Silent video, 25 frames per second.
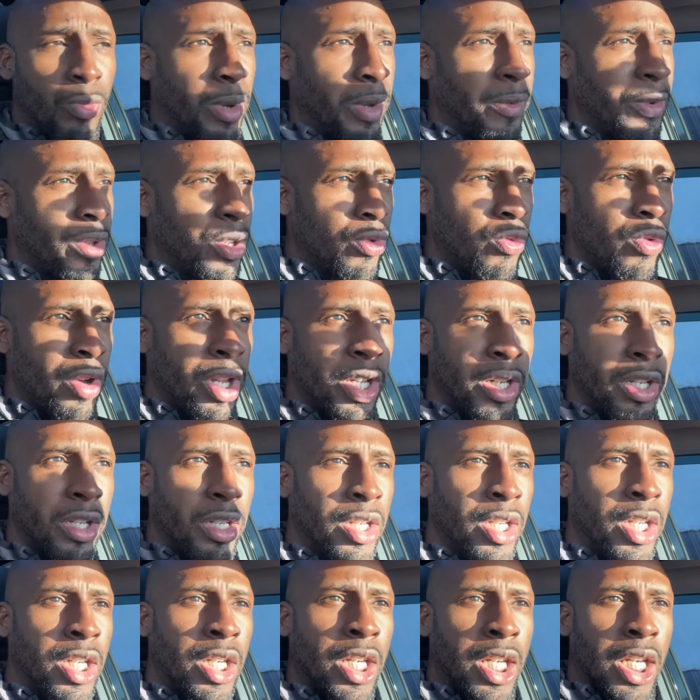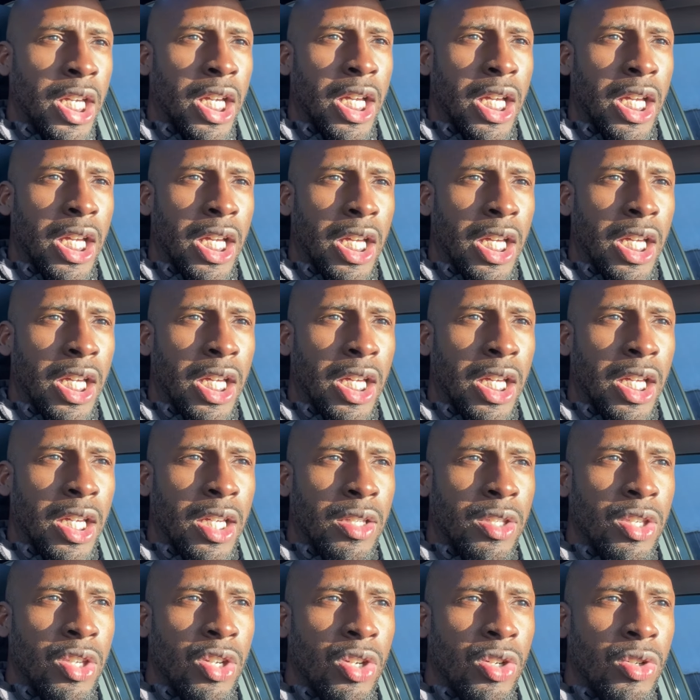maybe you want
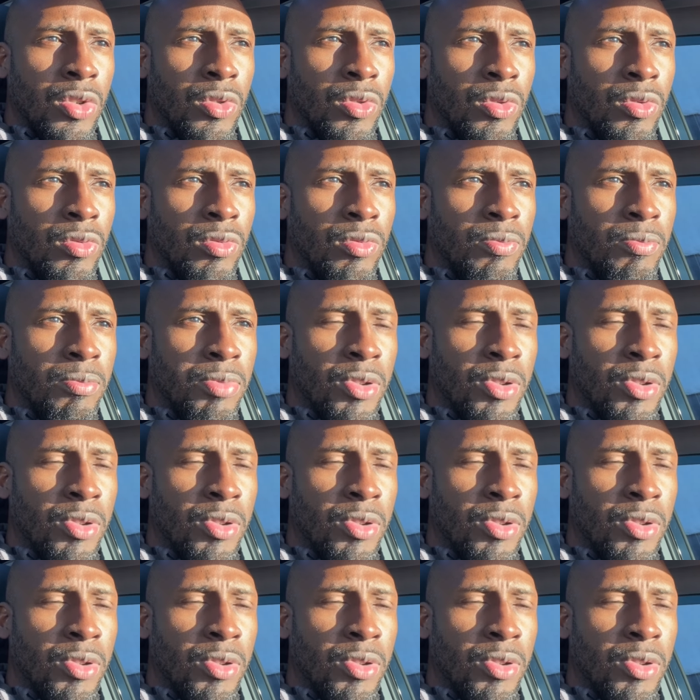to